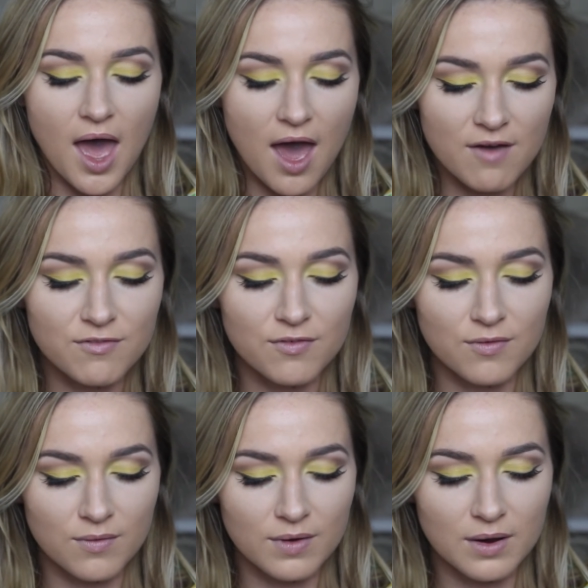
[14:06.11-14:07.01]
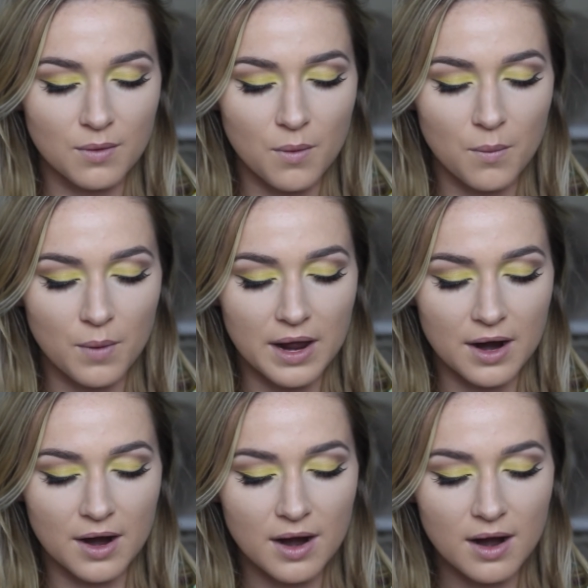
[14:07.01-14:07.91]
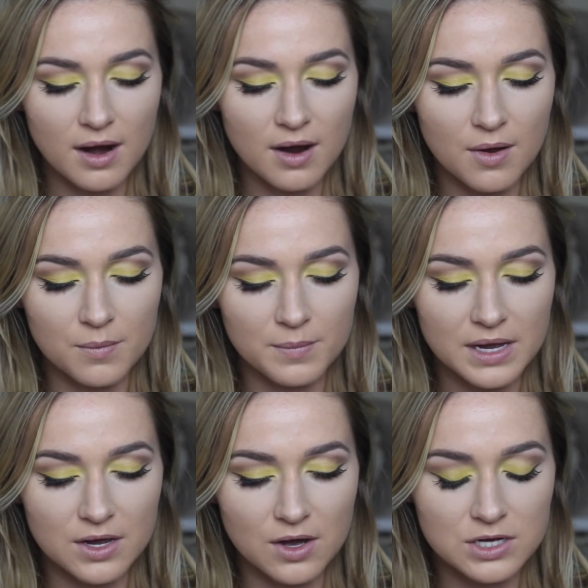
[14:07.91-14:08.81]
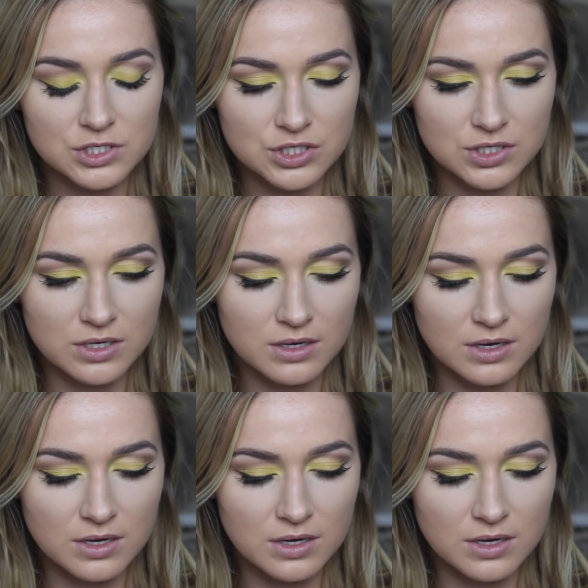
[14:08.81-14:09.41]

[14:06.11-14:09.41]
everywhere. Oh my gosh.